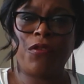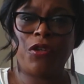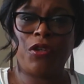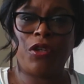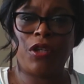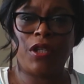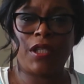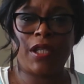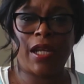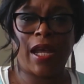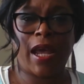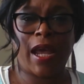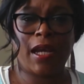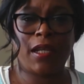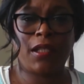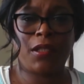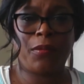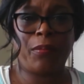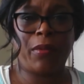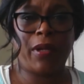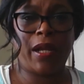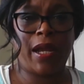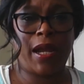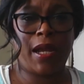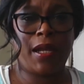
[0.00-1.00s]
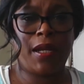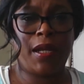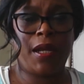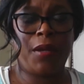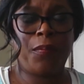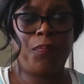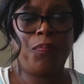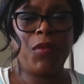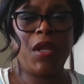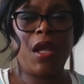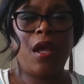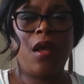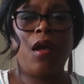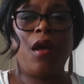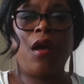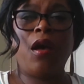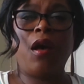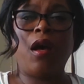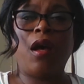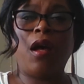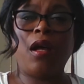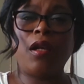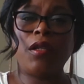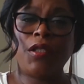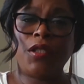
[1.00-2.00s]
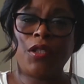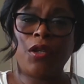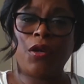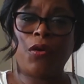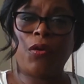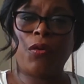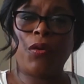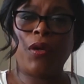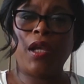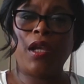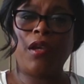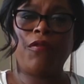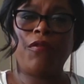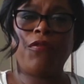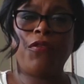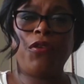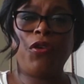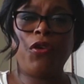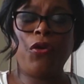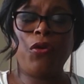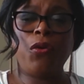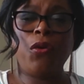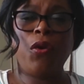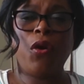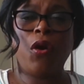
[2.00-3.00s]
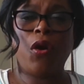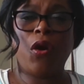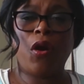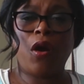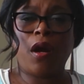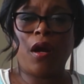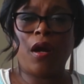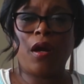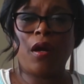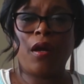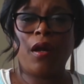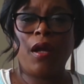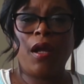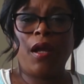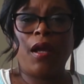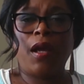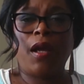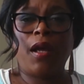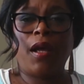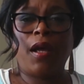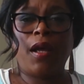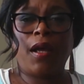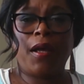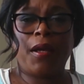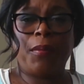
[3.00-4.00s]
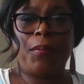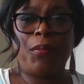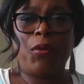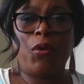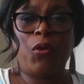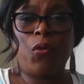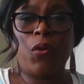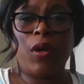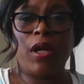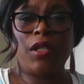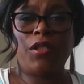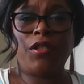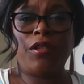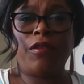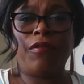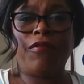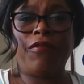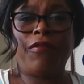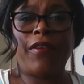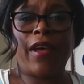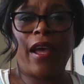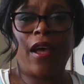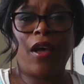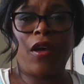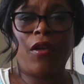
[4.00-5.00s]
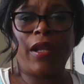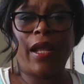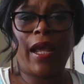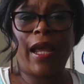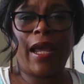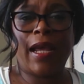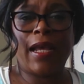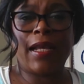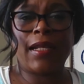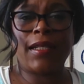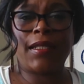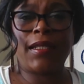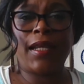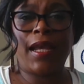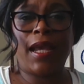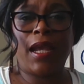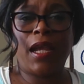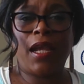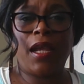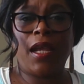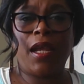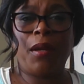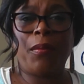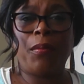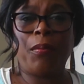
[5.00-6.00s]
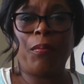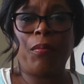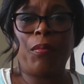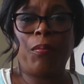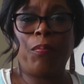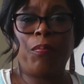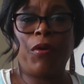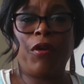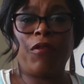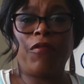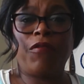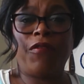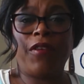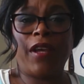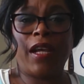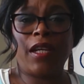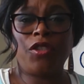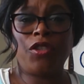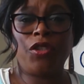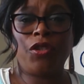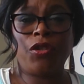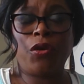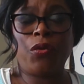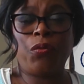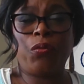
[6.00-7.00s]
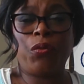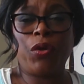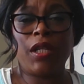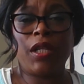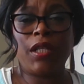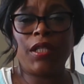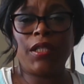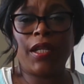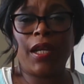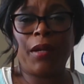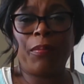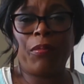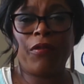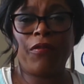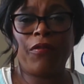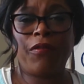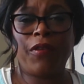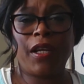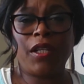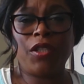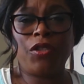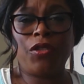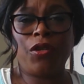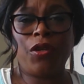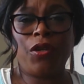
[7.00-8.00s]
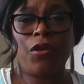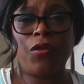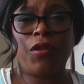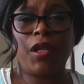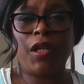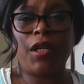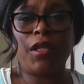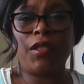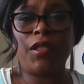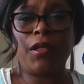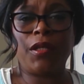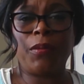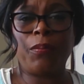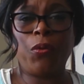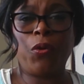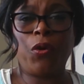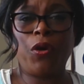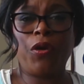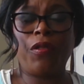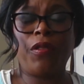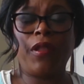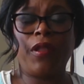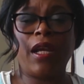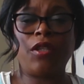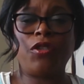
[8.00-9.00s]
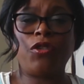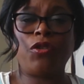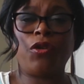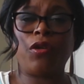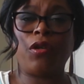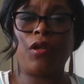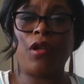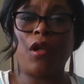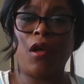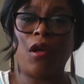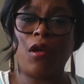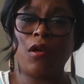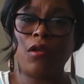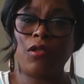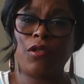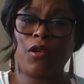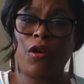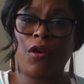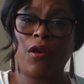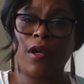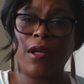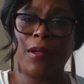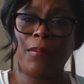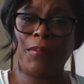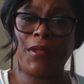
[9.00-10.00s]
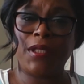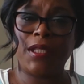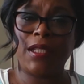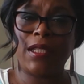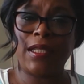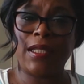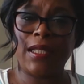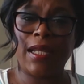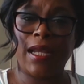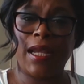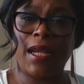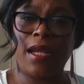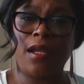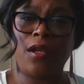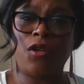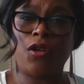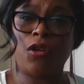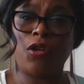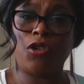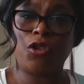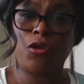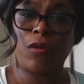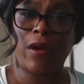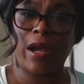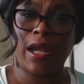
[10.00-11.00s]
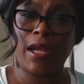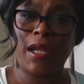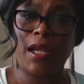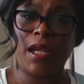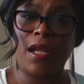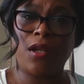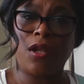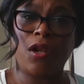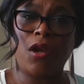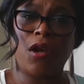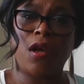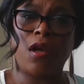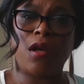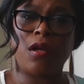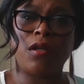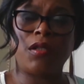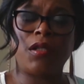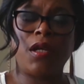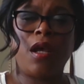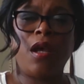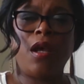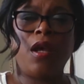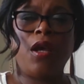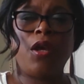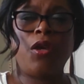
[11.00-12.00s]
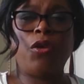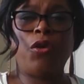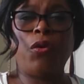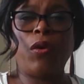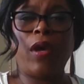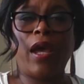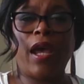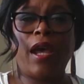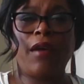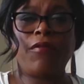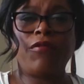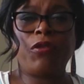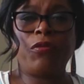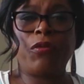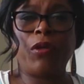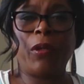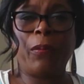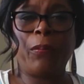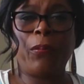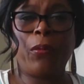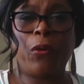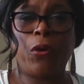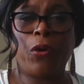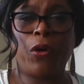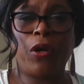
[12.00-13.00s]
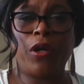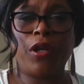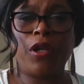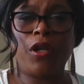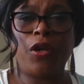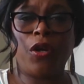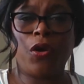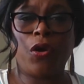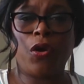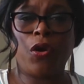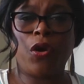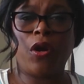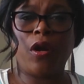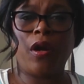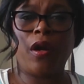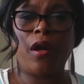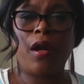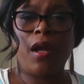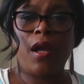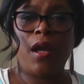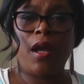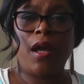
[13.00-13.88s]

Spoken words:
for your tax planning. Also, if you are going to file as a professional, real estate professional, then it's important that your logs are up to date, your tracking logs. You have to report your